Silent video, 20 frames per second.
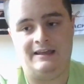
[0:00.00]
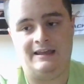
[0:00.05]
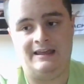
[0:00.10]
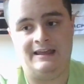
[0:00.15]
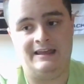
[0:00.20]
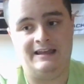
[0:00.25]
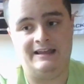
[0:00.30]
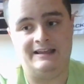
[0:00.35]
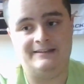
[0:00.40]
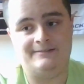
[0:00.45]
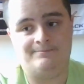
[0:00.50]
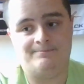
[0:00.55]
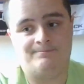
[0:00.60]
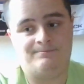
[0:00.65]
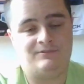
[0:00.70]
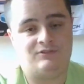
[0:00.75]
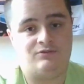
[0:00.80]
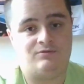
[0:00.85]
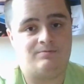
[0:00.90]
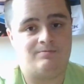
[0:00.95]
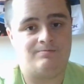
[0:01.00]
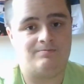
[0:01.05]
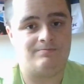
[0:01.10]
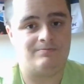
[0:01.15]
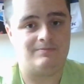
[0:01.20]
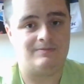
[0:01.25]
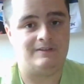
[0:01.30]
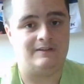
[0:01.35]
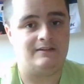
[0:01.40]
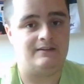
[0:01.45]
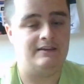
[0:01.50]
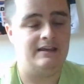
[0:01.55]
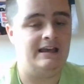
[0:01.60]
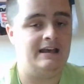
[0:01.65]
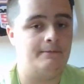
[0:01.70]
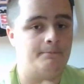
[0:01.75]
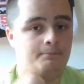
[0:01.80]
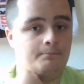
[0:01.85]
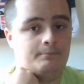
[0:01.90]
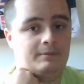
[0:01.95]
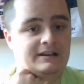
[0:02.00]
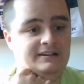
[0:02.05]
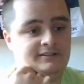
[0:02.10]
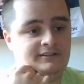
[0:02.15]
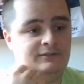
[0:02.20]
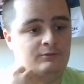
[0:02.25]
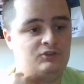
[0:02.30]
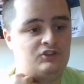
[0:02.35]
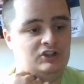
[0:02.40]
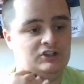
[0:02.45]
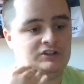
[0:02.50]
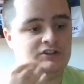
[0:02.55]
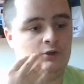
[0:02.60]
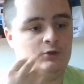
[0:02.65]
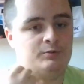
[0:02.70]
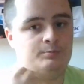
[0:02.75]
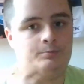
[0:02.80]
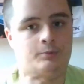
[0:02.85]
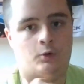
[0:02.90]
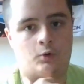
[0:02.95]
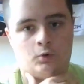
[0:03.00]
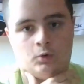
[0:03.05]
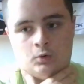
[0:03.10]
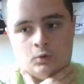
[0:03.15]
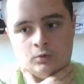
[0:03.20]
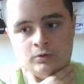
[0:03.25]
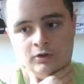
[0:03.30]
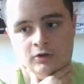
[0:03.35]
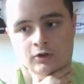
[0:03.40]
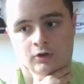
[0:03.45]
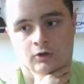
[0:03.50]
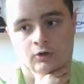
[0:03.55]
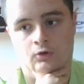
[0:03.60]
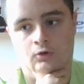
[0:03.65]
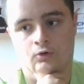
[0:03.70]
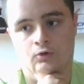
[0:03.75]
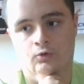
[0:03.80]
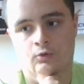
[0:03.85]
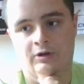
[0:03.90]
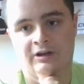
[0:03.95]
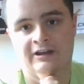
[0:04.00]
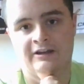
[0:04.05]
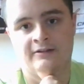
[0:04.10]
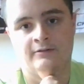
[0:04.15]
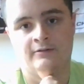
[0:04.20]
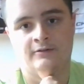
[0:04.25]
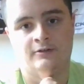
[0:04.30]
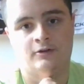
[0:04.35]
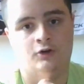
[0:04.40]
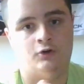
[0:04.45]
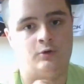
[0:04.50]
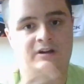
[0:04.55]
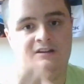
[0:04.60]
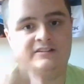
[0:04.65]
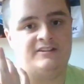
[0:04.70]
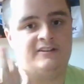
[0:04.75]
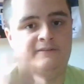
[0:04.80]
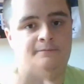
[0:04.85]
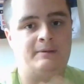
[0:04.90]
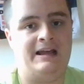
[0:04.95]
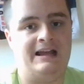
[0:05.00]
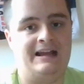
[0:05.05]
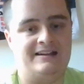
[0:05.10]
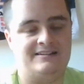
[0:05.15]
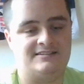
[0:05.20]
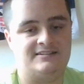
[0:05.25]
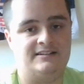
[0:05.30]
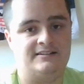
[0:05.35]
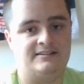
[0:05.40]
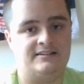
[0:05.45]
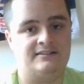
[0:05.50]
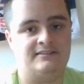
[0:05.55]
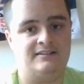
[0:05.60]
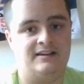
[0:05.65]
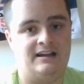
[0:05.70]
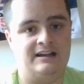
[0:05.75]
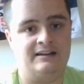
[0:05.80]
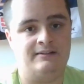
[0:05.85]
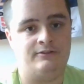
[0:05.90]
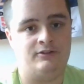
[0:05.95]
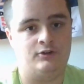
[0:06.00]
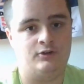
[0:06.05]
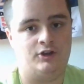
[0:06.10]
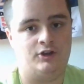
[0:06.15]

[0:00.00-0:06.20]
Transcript: and yeah, basically just those bold, great, aggressive passes and not